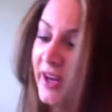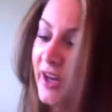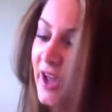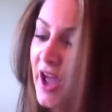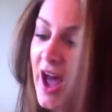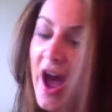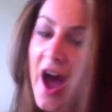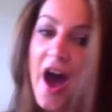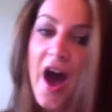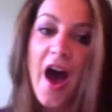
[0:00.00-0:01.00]
But
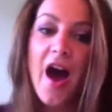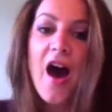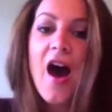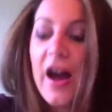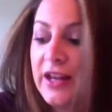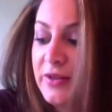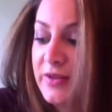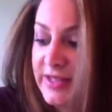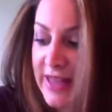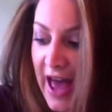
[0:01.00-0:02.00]
I
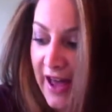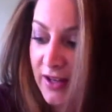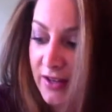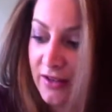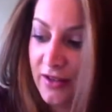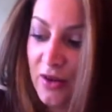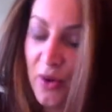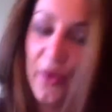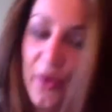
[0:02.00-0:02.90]
used that